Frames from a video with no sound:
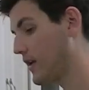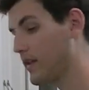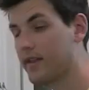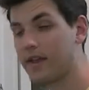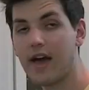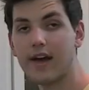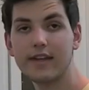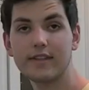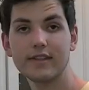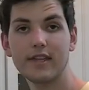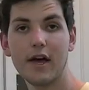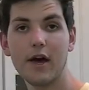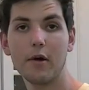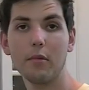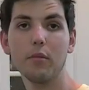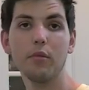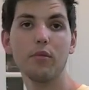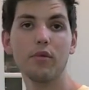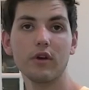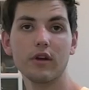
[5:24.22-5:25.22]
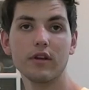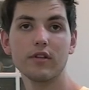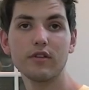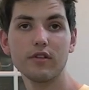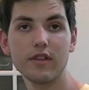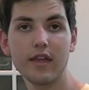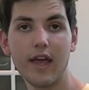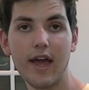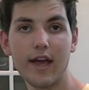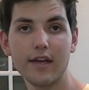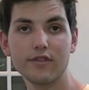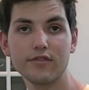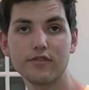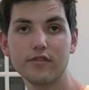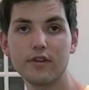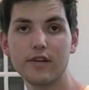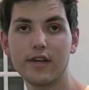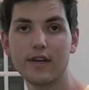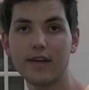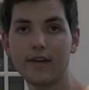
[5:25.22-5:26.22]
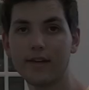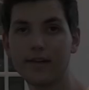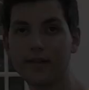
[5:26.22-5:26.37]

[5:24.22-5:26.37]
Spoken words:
Next up, we're going to do the Gastrique.